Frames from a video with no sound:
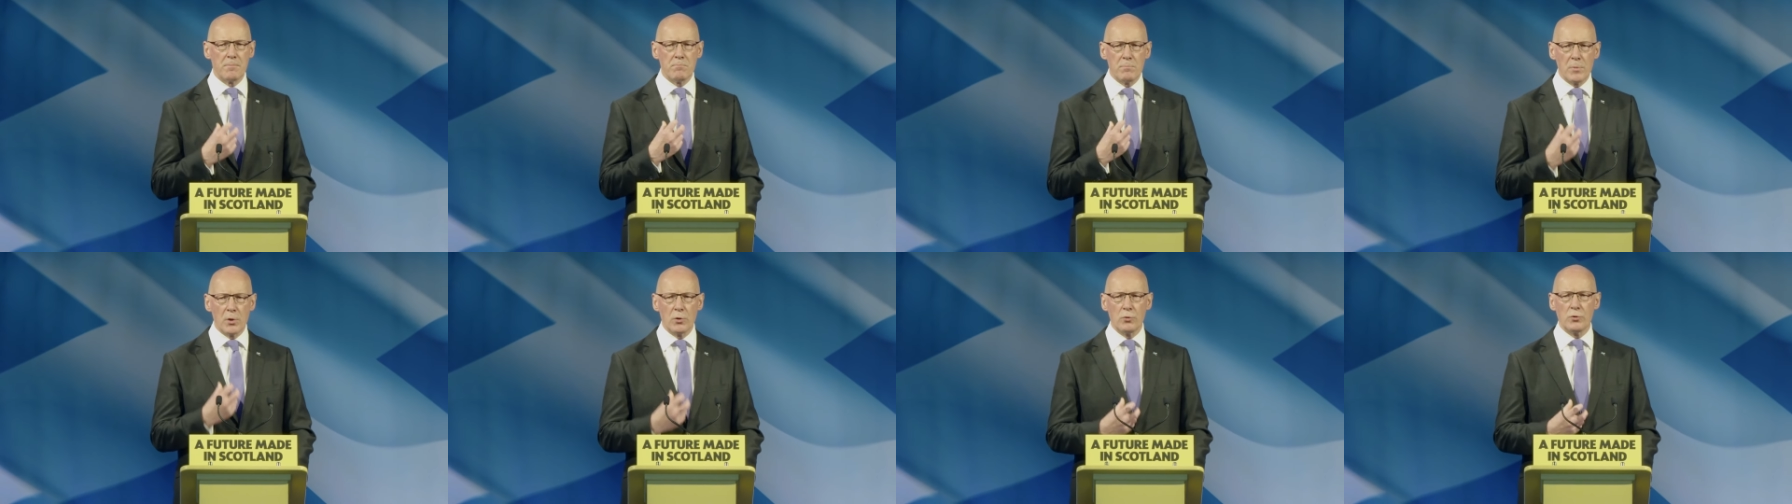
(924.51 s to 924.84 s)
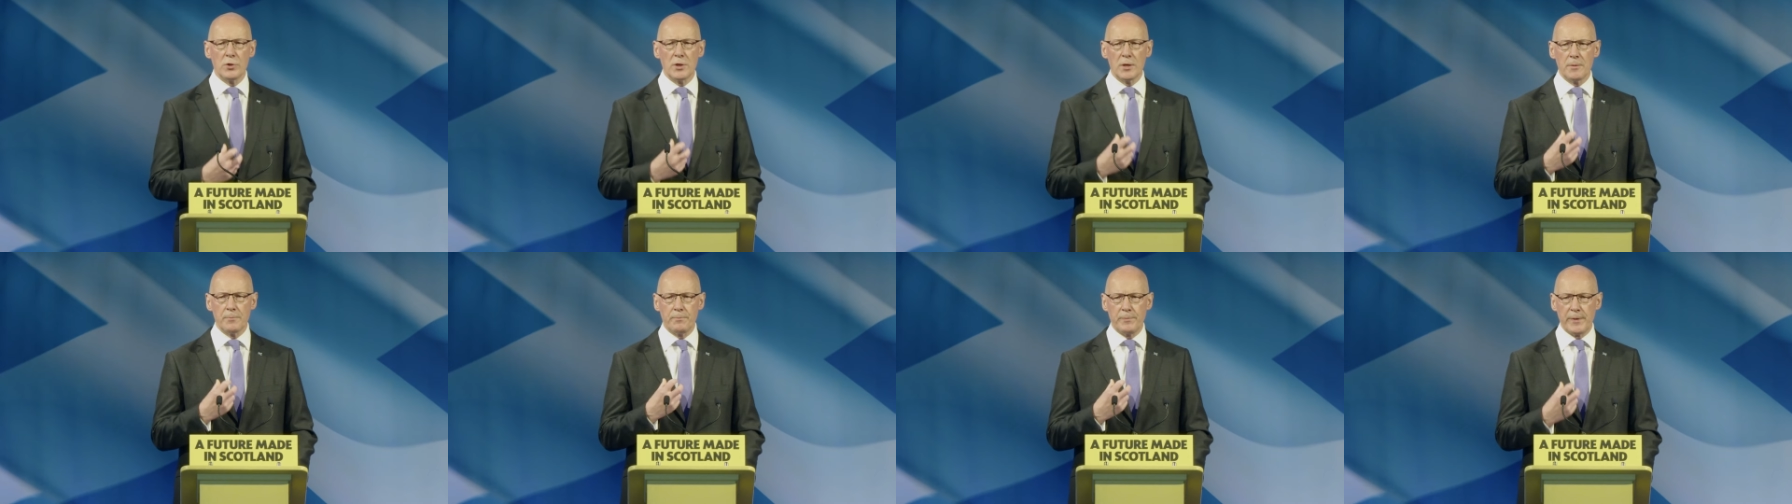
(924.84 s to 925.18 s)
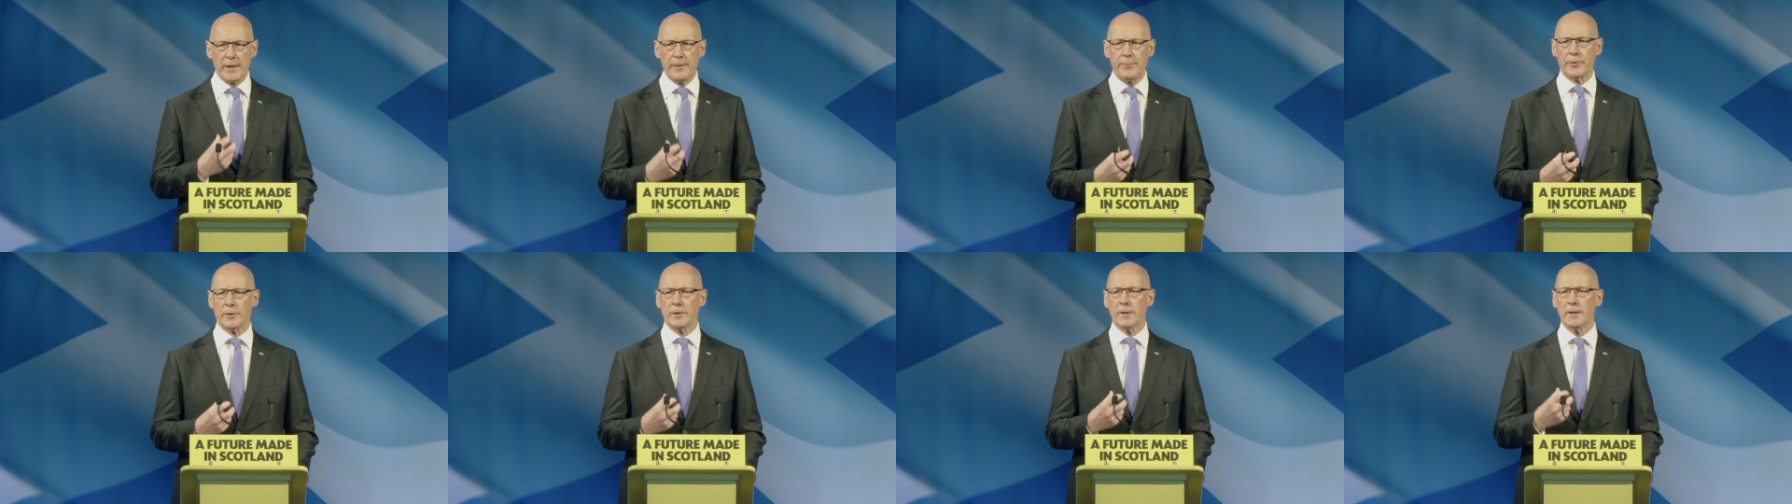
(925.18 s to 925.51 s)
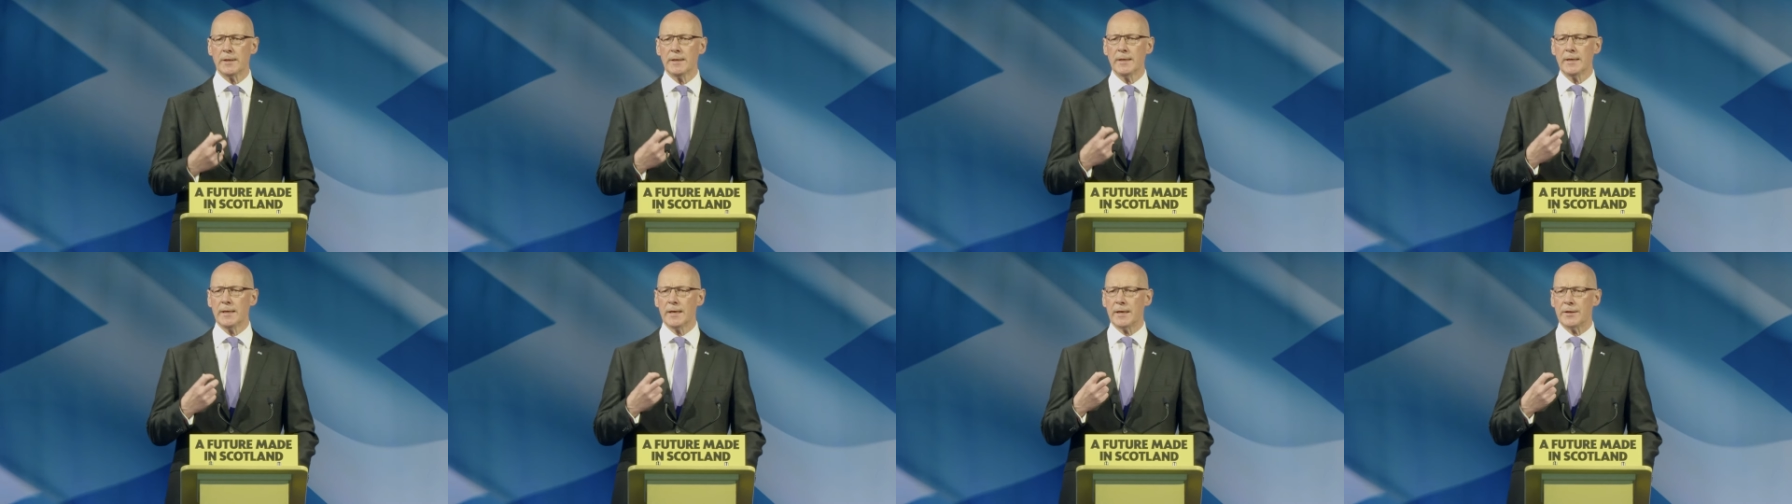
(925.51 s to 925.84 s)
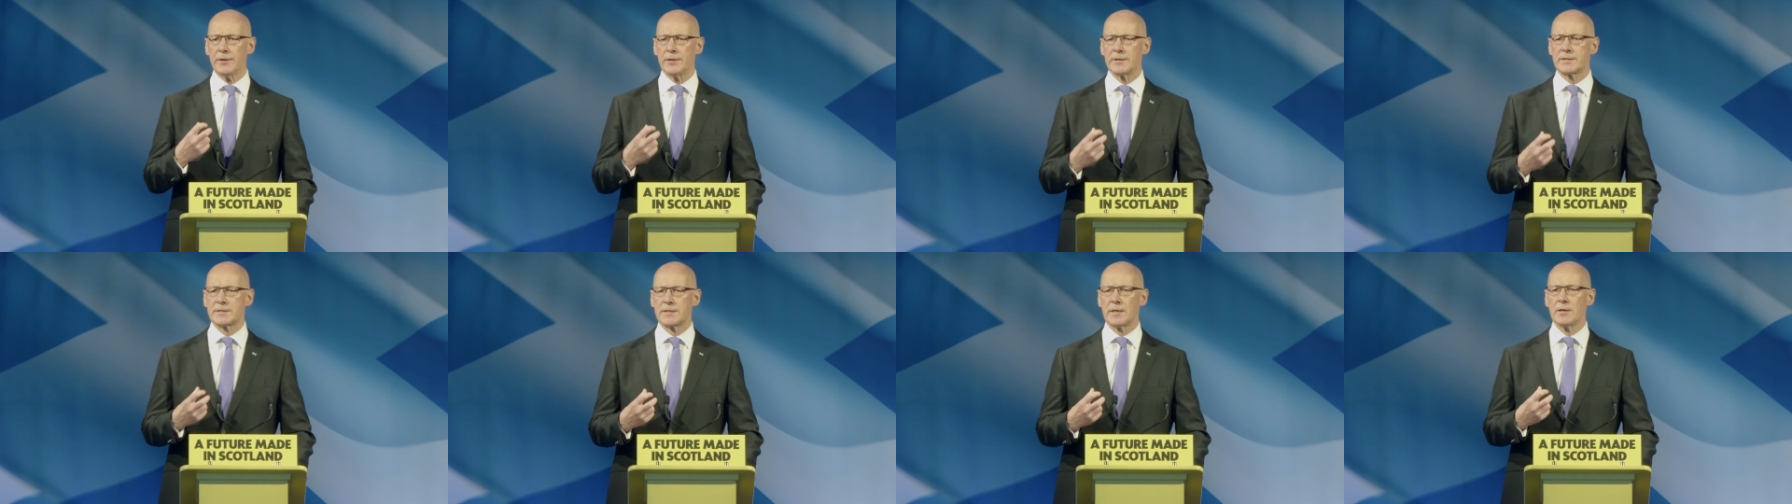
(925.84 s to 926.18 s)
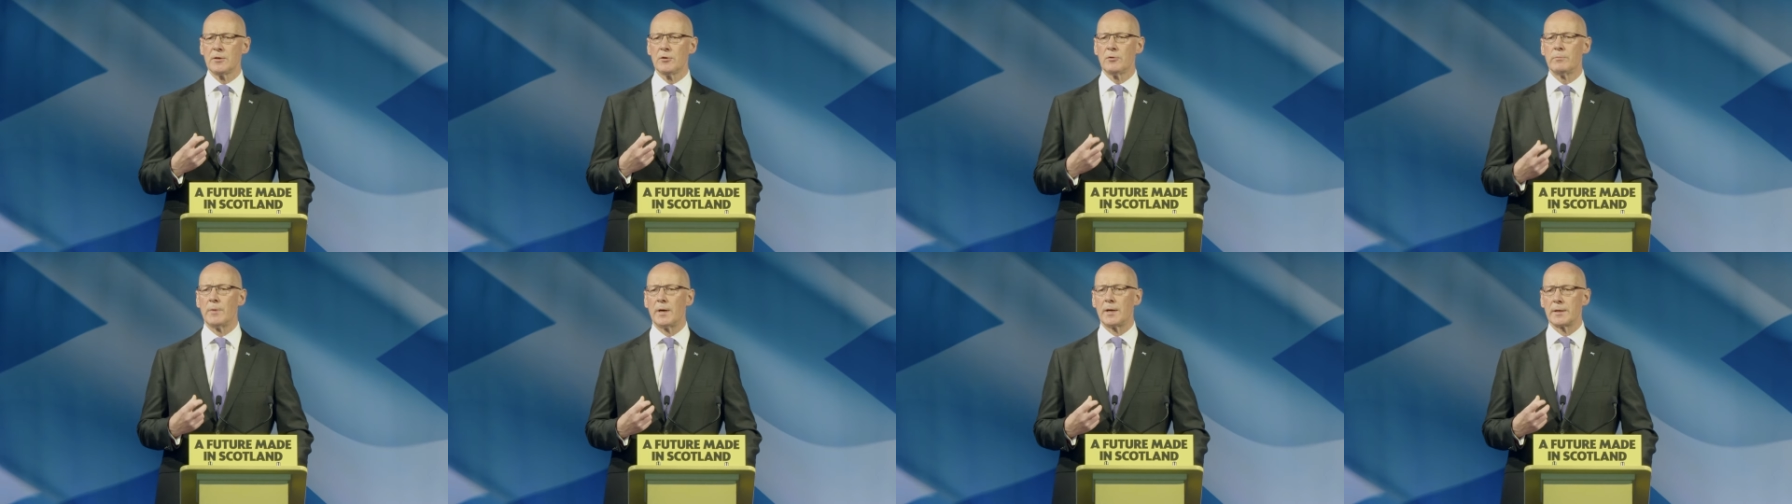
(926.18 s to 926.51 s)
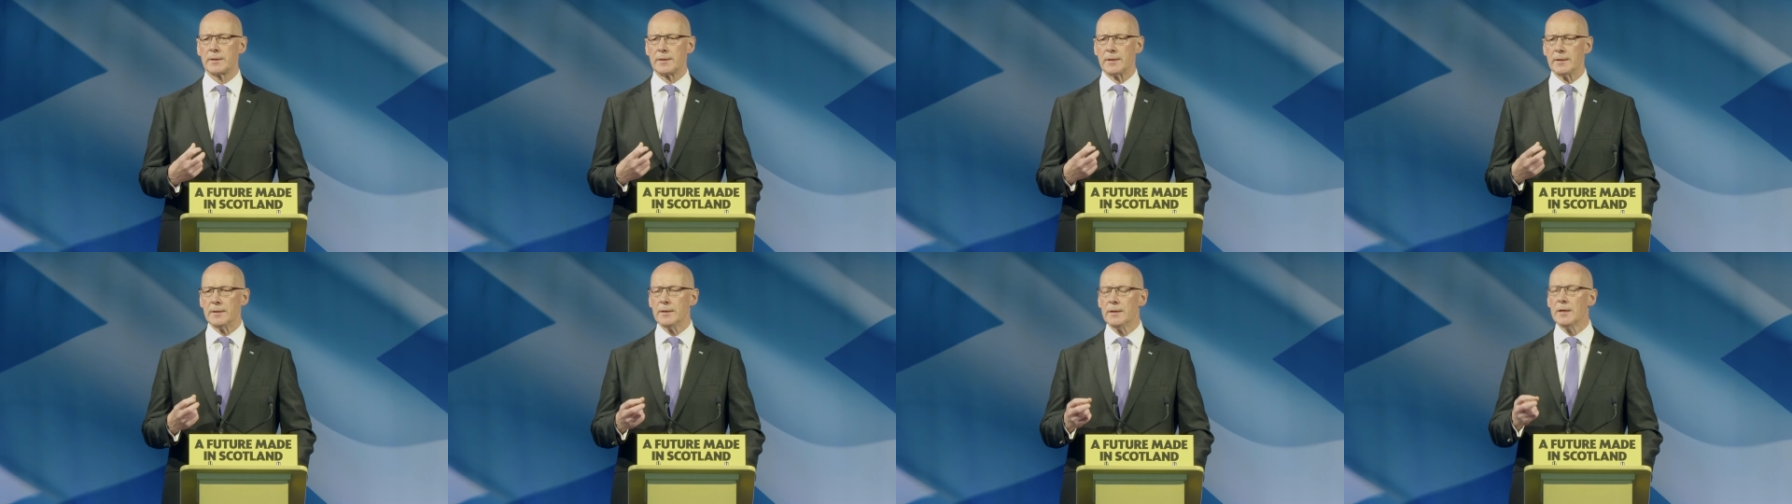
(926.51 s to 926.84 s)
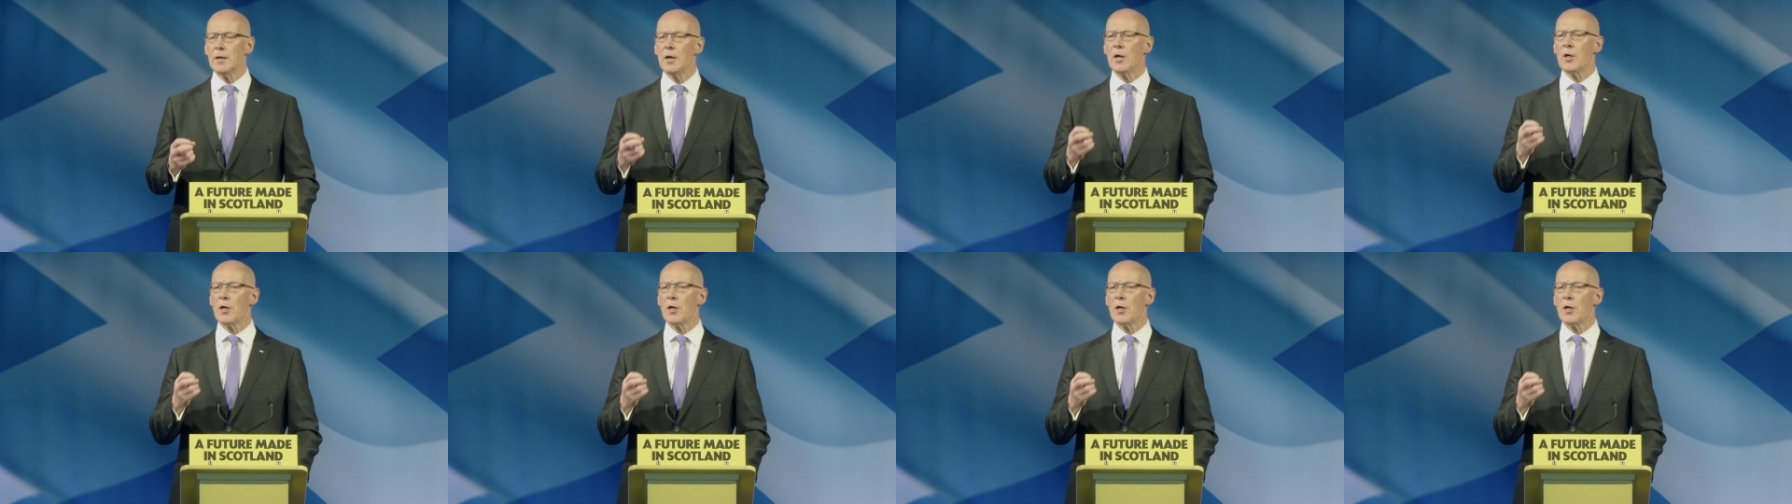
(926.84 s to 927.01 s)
million people in the single market.